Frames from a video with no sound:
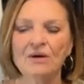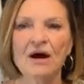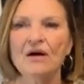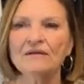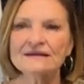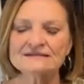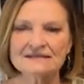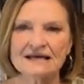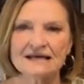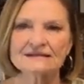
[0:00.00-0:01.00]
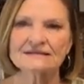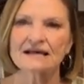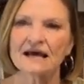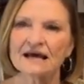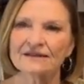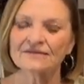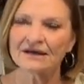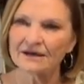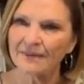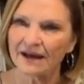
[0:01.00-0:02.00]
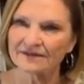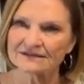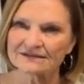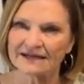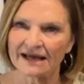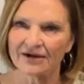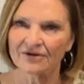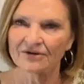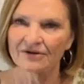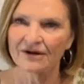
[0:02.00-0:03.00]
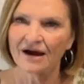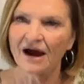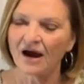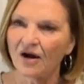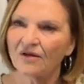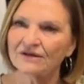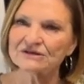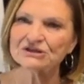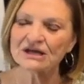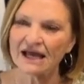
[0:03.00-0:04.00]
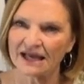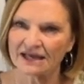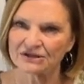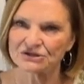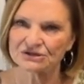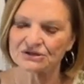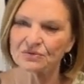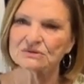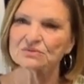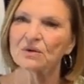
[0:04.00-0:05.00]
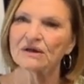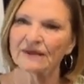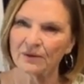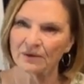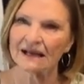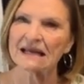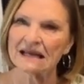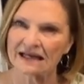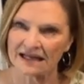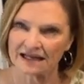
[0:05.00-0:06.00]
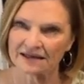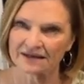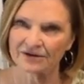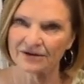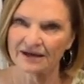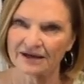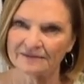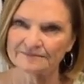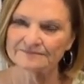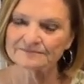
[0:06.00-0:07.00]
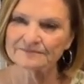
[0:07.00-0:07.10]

All these things. And think about this now. All that changed was what they were eating, okay?